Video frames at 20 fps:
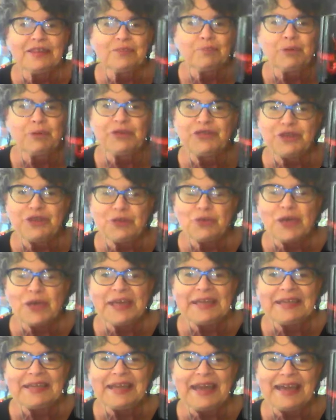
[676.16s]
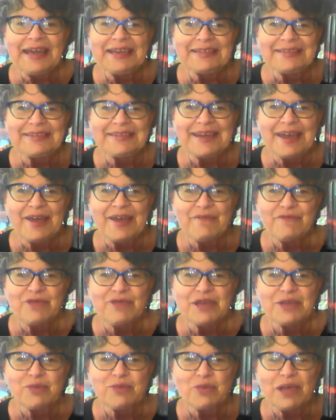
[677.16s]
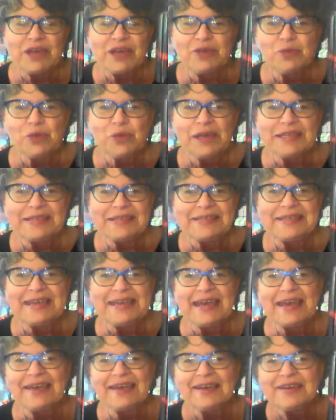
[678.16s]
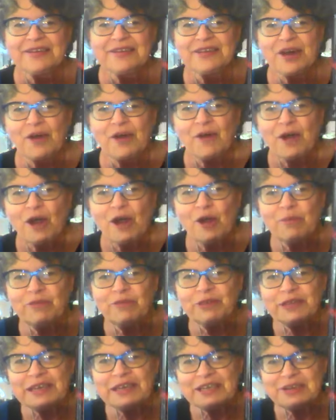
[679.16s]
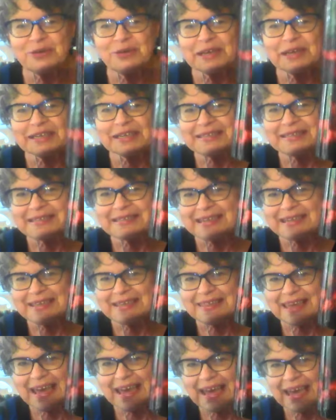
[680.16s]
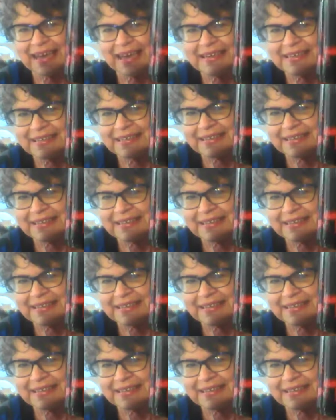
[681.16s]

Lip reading: put the red lights every Red Wednesday. So hopefully you can see that.